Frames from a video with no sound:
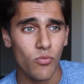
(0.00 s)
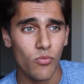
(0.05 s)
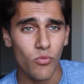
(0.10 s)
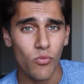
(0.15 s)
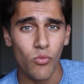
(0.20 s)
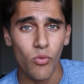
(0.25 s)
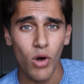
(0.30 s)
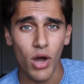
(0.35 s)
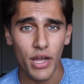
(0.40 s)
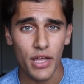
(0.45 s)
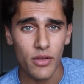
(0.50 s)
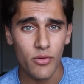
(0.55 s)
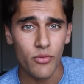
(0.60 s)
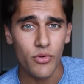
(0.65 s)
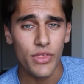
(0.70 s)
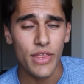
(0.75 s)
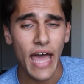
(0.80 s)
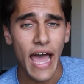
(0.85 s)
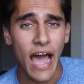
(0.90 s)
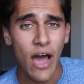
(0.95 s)
walking
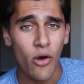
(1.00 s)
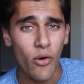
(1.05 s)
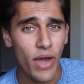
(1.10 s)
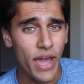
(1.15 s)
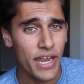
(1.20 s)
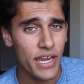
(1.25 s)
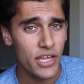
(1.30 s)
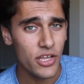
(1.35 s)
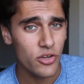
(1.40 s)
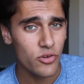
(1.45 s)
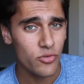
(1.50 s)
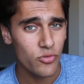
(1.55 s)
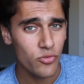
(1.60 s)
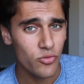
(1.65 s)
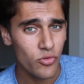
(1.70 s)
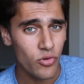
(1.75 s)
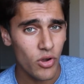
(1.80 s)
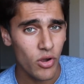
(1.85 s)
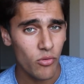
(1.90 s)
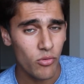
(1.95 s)
without
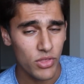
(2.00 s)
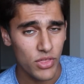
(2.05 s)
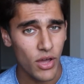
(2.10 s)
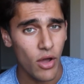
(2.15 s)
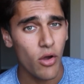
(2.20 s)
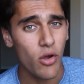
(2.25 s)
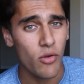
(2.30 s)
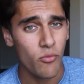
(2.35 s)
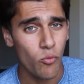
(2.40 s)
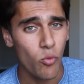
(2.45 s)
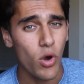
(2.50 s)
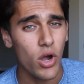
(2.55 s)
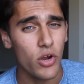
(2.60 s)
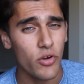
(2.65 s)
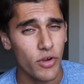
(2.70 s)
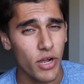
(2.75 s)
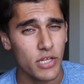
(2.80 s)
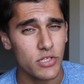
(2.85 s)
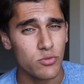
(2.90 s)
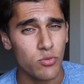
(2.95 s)
one
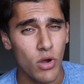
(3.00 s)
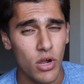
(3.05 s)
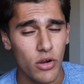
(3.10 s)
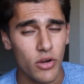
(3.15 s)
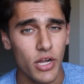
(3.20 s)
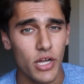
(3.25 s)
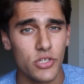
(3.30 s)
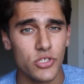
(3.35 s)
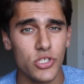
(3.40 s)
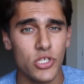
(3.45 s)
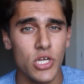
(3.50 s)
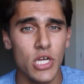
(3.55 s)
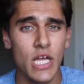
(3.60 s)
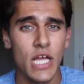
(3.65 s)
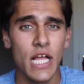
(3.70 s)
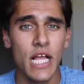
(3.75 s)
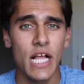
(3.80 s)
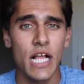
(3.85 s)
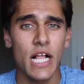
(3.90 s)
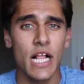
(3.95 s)
crutch.
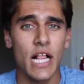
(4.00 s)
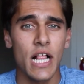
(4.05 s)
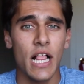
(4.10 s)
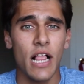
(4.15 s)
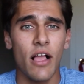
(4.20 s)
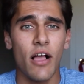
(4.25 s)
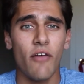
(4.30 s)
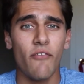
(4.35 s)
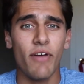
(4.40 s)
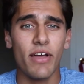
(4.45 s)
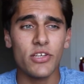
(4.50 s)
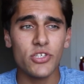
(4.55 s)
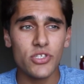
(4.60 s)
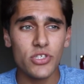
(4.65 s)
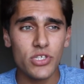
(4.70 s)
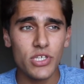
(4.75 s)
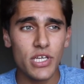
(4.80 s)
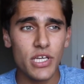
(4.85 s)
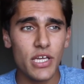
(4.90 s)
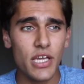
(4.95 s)

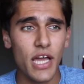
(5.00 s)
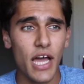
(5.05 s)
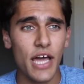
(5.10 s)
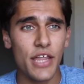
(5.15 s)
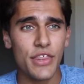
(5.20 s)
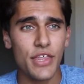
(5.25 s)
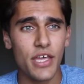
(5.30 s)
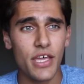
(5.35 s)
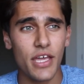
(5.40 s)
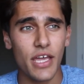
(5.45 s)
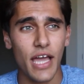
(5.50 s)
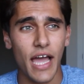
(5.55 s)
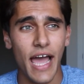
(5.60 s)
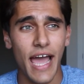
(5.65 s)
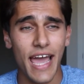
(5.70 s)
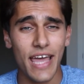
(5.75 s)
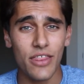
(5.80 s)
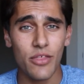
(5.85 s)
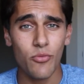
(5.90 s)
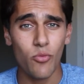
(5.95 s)
Eventually, I think I
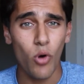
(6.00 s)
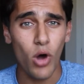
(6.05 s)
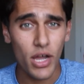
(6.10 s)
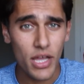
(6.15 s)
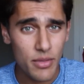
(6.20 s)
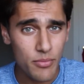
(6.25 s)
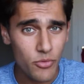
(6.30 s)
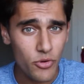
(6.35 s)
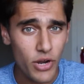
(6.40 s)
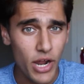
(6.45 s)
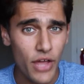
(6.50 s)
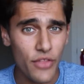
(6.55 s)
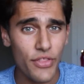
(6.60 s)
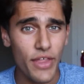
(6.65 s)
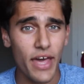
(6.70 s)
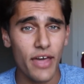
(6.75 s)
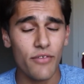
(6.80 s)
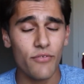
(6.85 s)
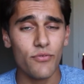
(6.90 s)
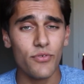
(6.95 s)
had the walking boot on
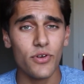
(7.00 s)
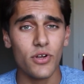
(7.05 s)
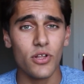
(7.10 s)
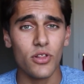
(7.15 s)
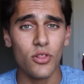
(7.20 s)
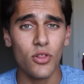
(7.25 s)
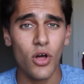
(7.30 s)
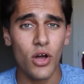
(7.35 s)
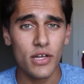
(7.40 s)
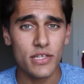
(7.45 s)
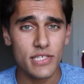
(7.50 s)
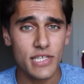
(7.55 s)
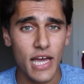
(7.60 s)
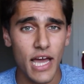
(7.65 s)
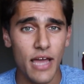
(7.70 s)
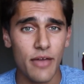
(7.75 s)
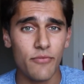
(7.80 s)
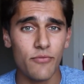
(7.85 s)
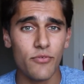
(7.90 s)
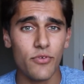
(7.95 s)
then for a long
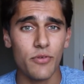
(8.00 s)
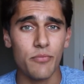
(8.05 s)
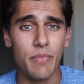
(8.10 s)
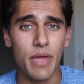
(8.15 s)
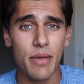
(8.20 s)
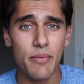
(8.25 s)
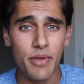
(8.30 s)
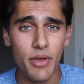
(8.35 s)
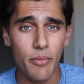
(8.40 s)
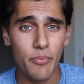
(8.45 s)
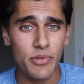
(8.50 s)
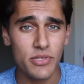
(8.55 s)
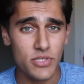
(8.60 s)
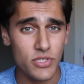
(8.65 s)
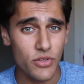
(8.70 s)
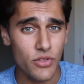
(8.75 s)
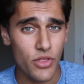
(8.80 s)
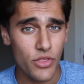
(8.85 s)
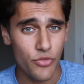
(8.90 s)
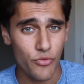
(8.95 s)
time, for maybe up
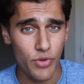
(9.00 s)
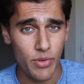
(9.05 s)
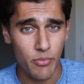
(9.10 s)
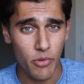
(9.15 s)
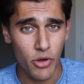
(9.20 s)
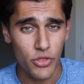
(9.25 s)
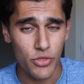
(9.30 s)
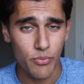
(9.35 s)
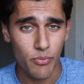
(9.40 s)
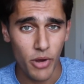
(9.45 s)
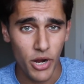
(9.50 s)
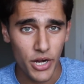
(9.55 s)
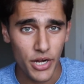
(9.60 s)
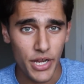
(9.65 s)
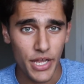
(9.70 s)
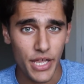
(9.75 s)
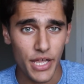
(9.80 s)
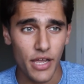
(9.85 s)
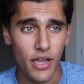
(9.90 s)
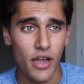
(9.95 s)
until the 3 month
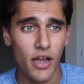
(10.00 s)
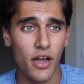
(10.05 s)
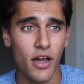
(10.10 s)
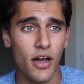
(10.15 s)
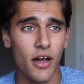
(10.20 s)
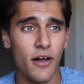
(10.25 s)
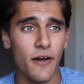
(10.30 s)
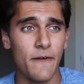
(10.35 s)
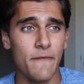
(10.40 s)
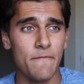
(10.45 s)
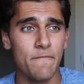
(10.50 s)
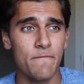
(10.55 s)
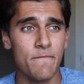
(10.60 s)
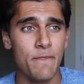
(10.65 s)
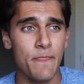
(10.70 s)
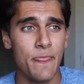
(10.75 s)
mark. The